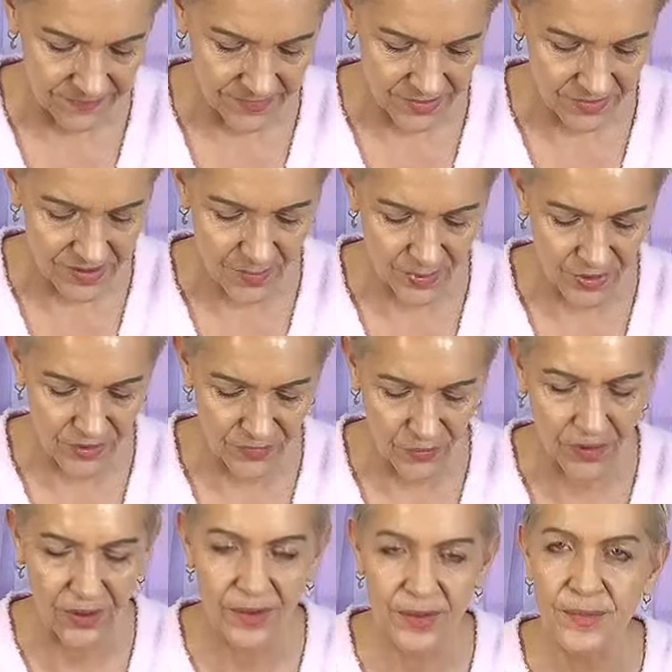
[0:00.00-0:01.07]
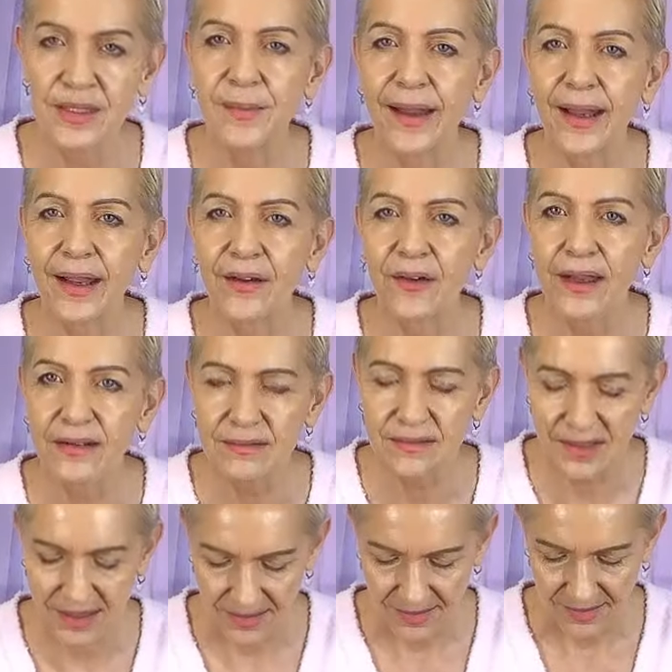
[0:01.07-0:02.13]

There is a beautiful home in the background.